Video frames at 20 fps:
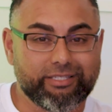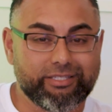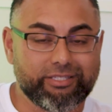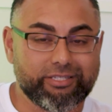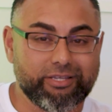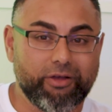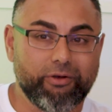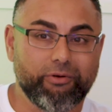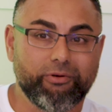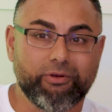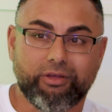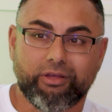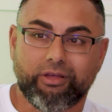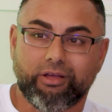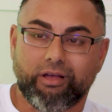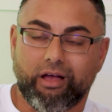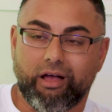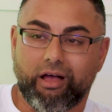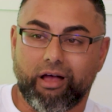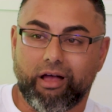And so
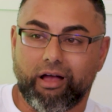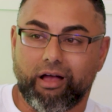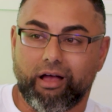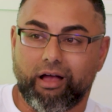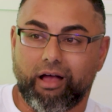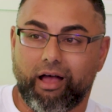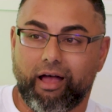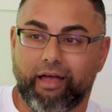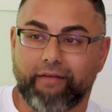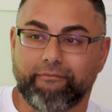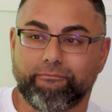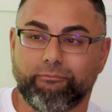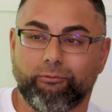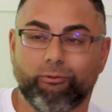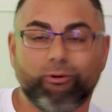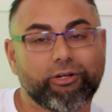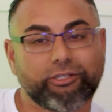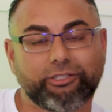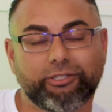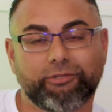I've
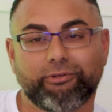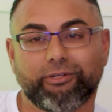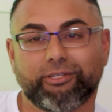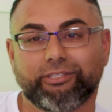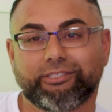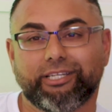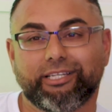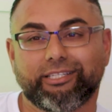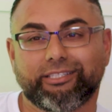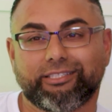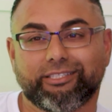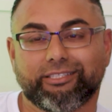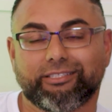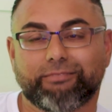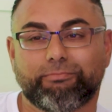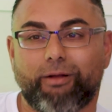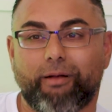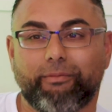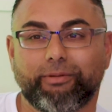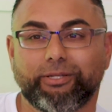worked in real estate since
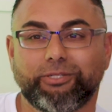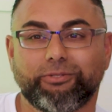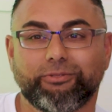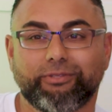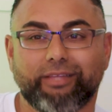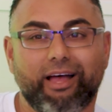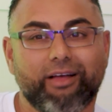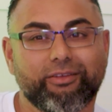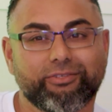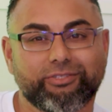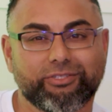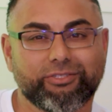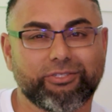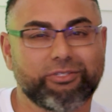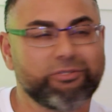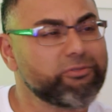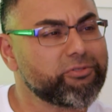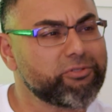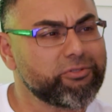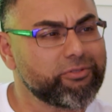probably
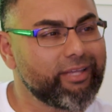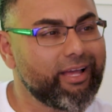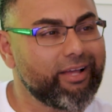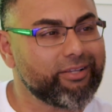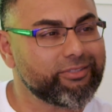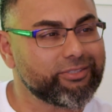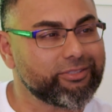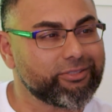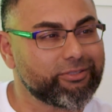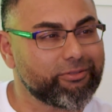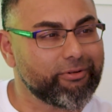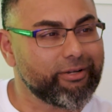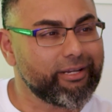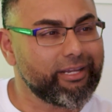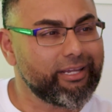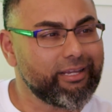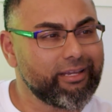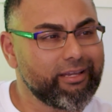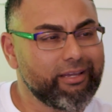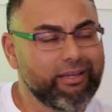2002,
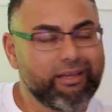2003.